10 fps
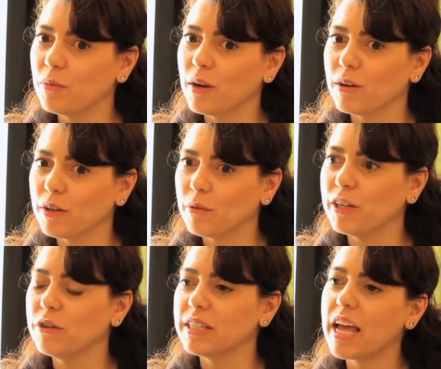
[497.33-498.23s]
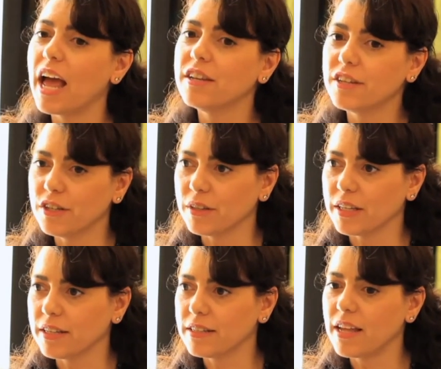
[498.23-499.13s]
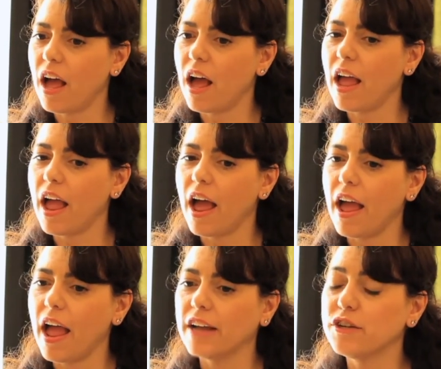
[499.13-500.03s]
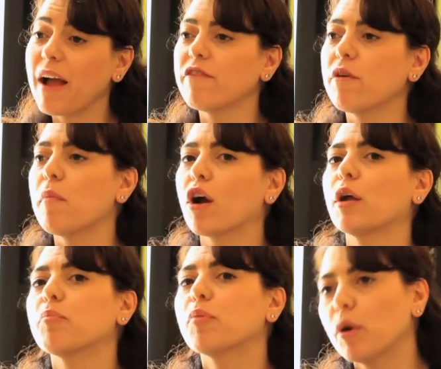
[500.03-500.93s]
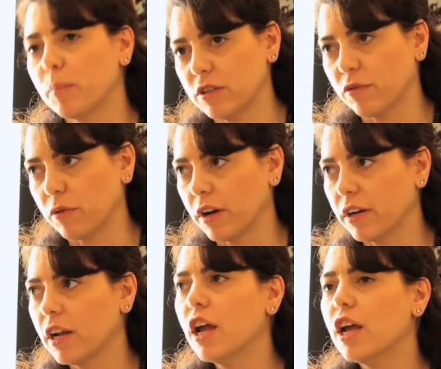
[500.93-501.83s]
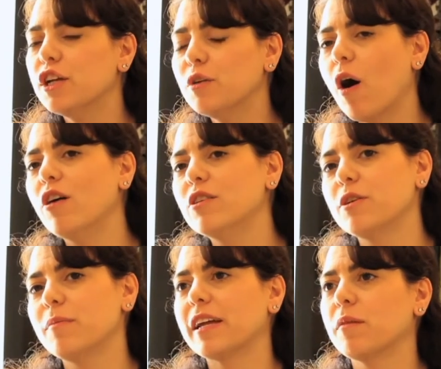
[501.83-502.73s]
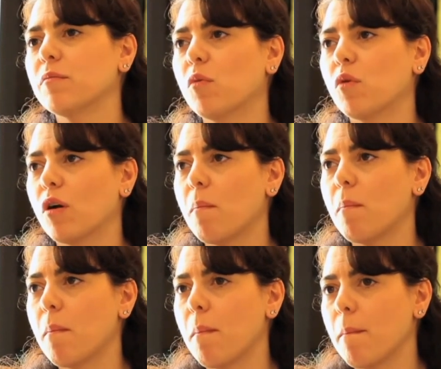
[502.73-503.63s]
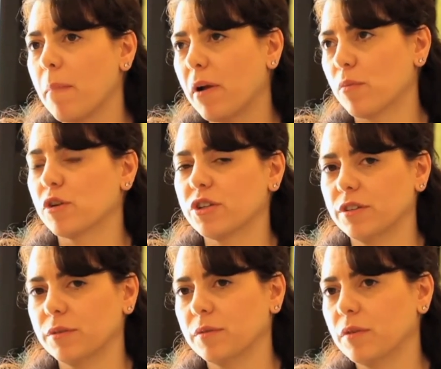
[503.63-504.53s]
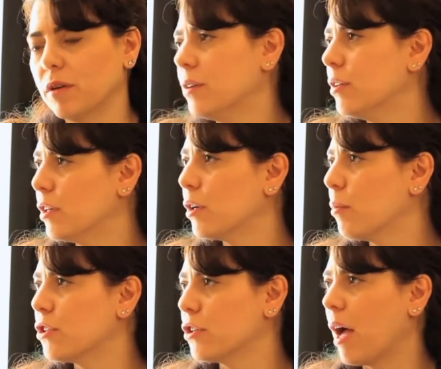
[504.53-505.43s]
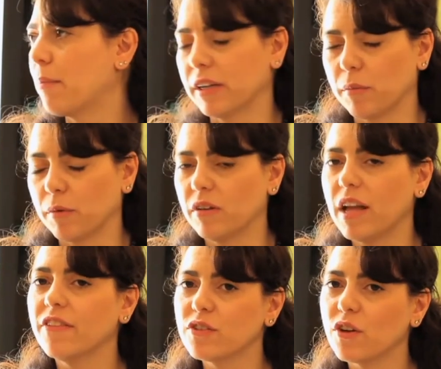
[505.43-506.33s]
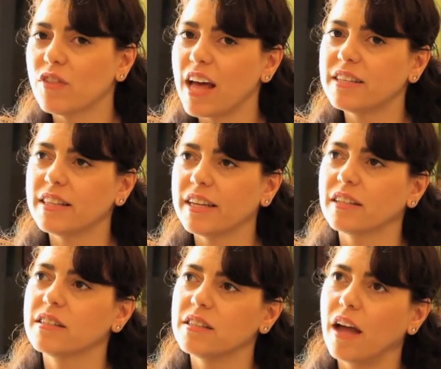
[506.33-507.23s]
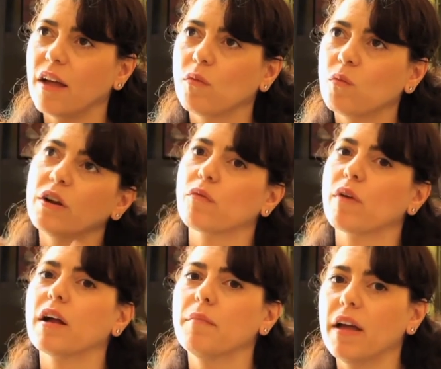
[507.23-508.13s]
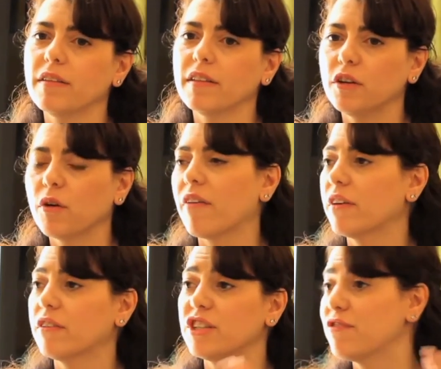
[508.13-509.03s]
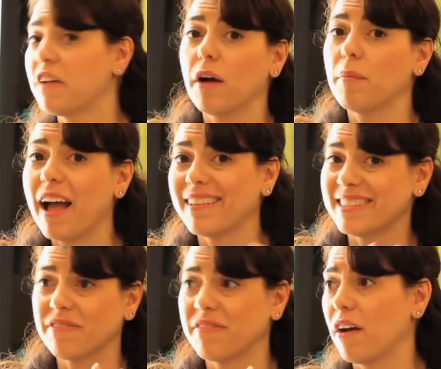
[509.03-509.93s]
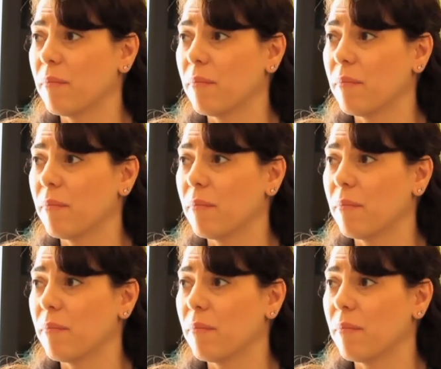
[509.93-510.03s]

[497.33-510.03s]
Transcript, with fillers: where when you intend to do this and you have a market purpose for it, you also make it more commercial uh, commercial applicable. And so that's the thing is, is that we don't recommend that you go out there and just file patents to file